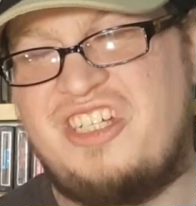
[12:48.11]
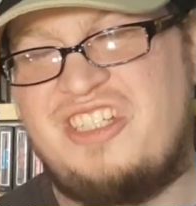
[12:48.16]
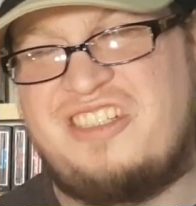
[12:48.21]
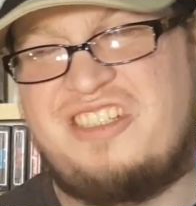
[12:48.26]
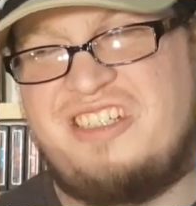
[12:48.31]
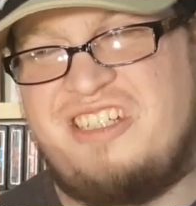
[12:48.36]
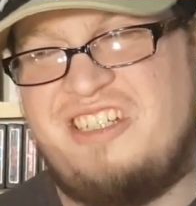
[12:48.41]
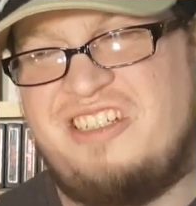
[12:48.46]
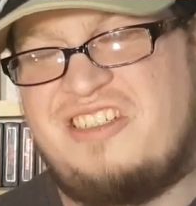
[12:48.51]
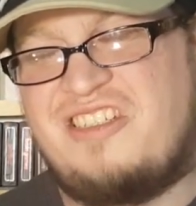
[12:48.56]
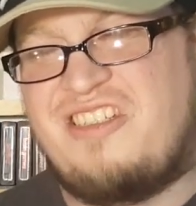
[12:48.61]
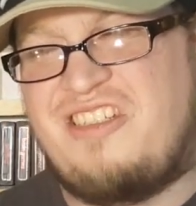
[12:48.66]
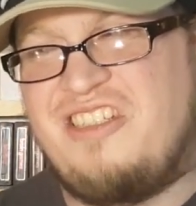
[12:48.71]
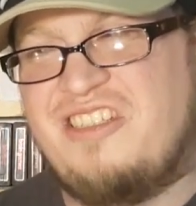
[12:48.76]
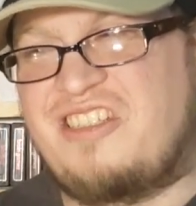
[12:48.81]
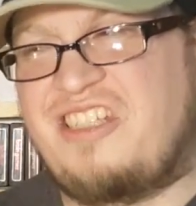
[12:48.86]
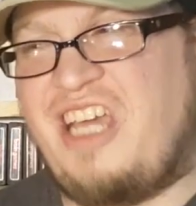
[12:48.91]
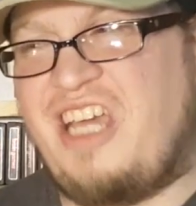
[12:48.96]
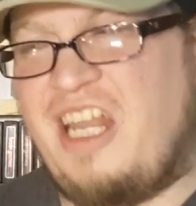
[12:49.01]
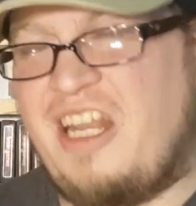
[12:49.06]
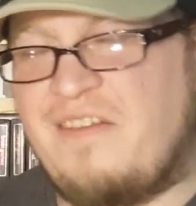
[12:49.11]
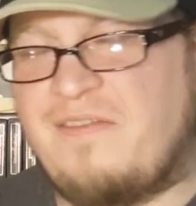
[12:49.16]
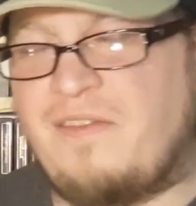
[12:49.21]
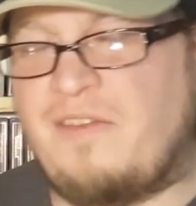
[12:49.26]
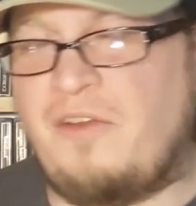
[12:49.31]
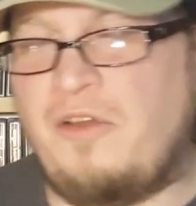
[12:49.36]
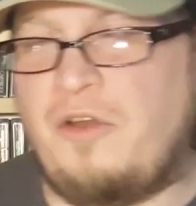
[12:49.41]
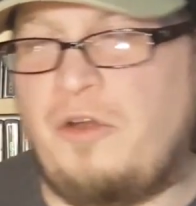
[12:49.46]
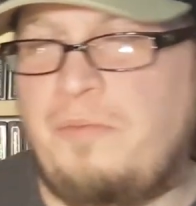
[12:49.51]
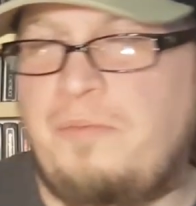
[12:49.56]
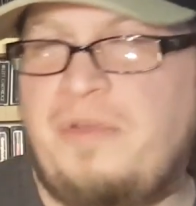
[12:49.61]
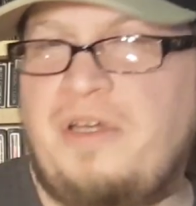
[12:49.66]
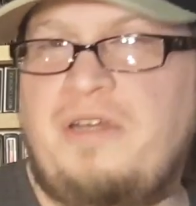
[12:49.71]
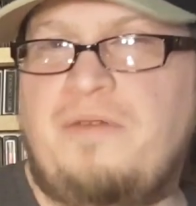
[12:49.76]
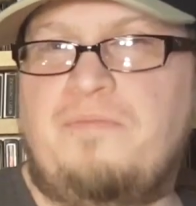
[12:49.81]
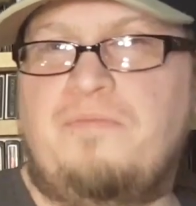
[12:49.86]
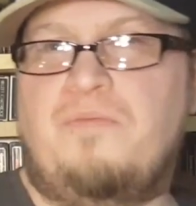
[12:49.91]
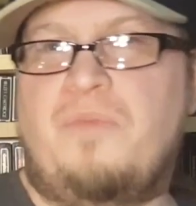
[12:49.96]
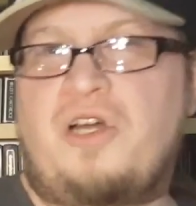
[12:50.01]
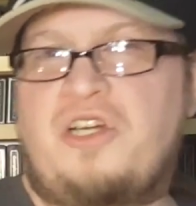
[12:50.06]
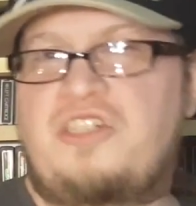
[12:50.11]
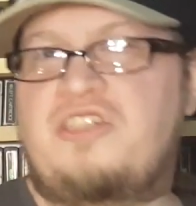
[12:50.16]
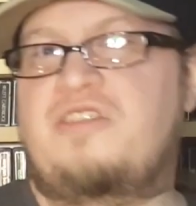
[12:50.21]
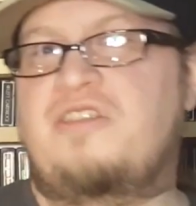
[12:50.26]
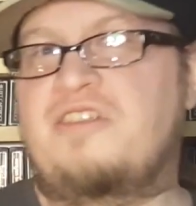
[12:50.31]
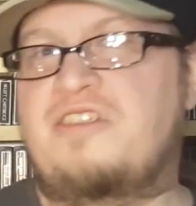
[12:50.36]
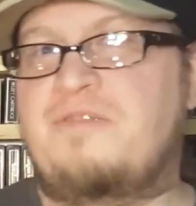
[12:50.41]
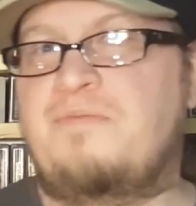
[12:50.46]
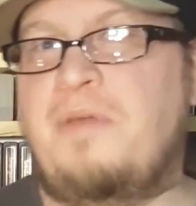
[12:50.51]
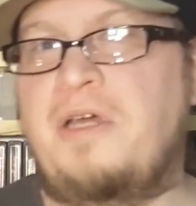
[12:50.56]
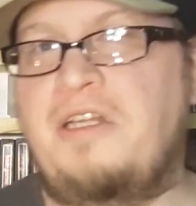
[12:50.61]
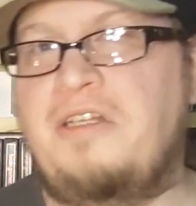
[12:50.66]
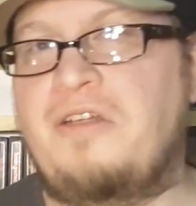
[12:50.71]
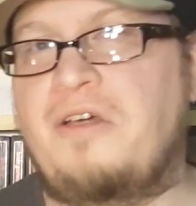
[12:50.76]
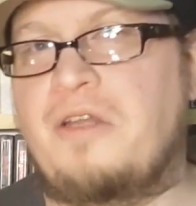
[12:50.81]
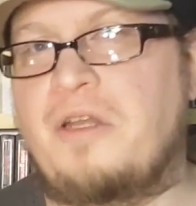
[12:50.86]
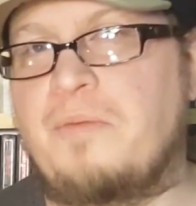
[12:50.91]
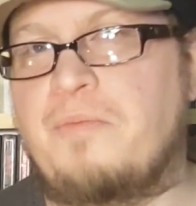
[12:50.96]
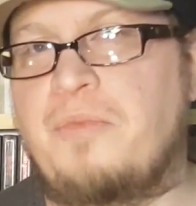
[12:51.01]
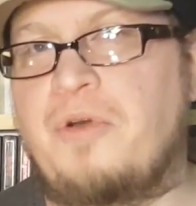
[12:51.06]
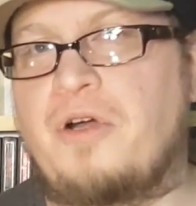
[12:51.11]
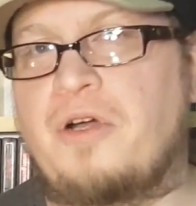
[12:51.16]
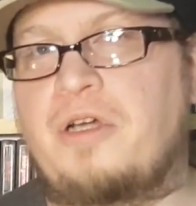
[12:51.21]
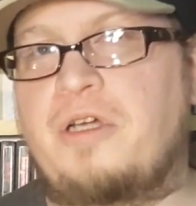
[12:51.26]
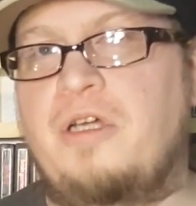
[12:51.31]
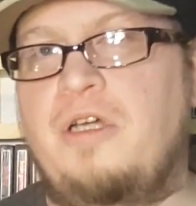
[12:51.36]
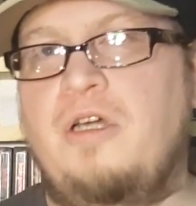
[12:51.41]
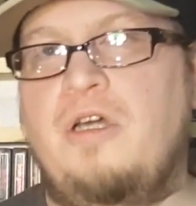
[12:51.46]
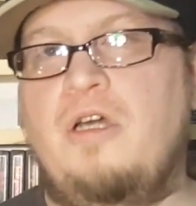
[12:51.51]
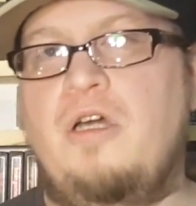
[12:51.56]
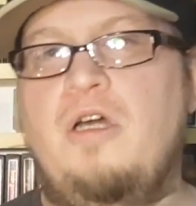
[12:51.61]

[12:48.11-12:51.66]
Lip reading: It's kind of a little bit much to spend on a book.